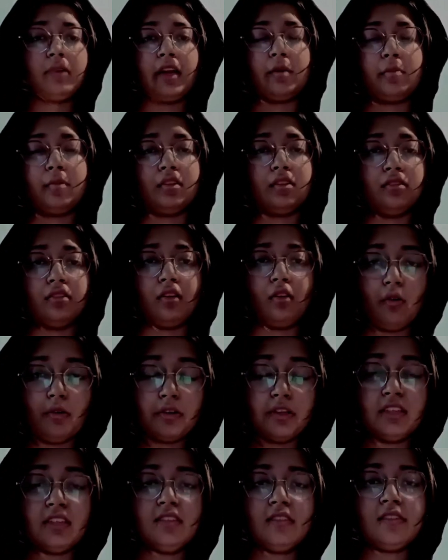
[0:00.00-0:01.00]
primary, the
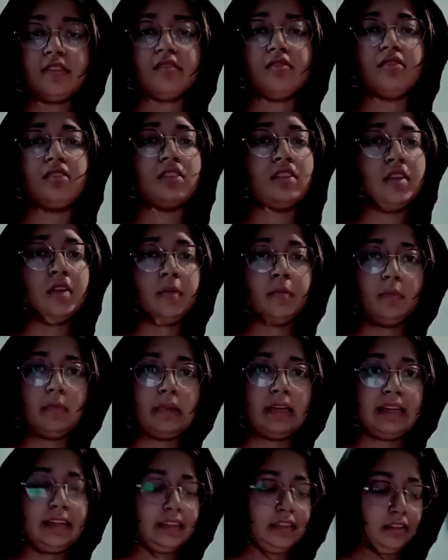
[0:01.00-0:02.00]
audience is
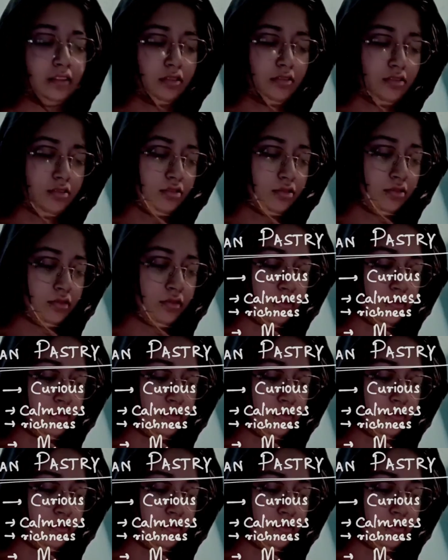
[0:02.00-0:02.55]
millennials.